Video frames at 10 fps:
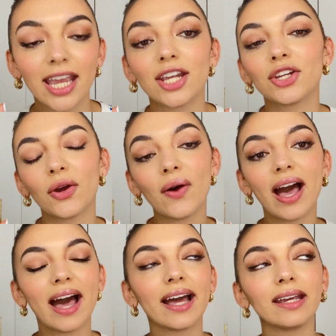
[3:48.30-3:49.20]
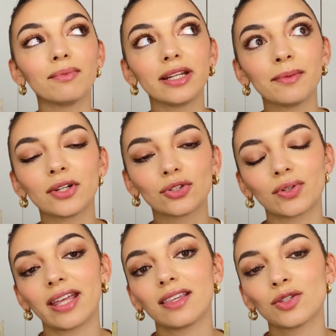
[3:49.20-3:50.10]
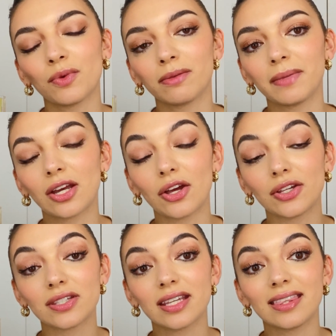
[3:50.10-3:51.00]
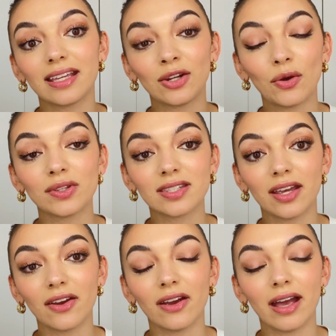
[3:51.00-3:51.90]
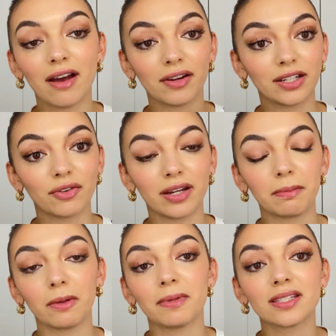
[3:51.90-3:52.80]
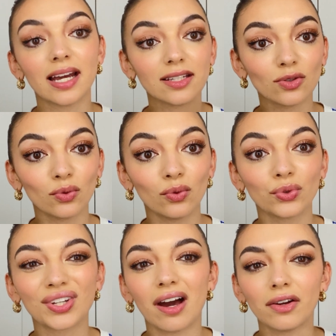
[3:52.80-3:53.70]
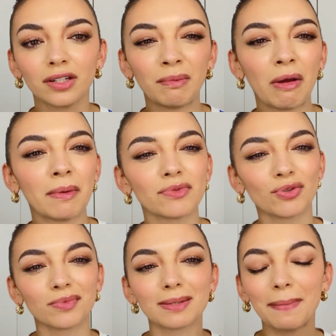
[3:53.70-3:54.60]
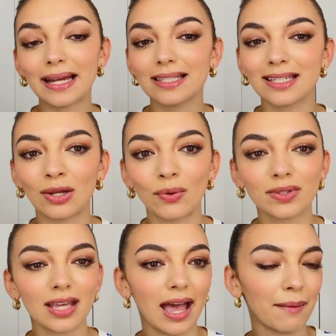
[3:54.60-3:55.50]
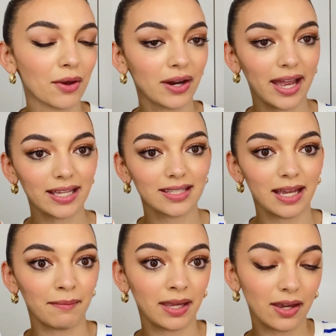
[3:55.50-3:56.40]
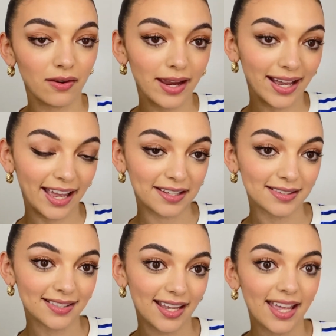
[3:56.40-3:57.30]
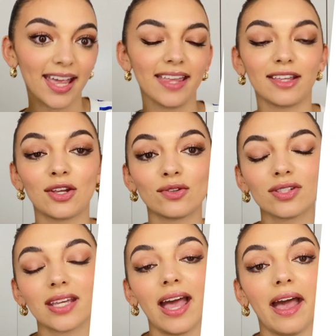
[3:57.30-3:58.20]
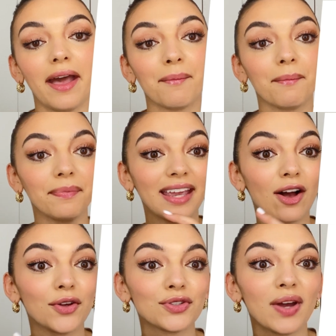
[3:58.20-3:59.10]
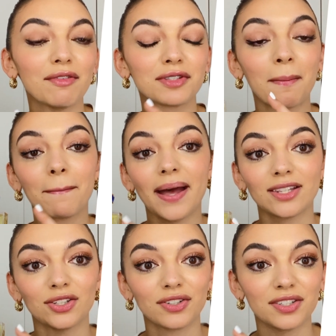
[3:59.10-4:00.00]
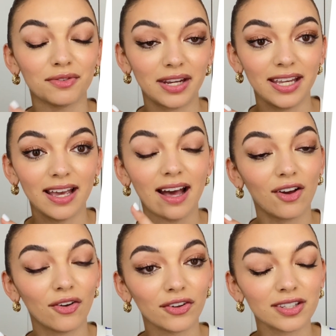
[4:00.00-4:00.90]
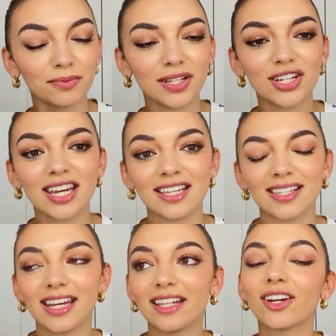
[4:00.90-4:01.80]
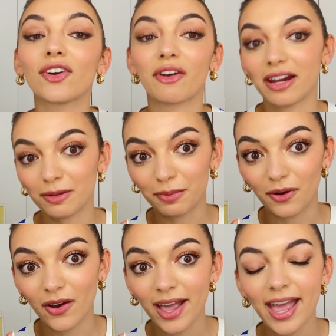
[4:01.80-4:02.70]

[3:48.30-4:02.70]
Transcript: you know, I really wanted to get this one because the notes there are incredible. Besides oud, cardamom, and some spicy notes, I'm gonna add them here again. The notes, they also have some patisserie accords, which is incredible.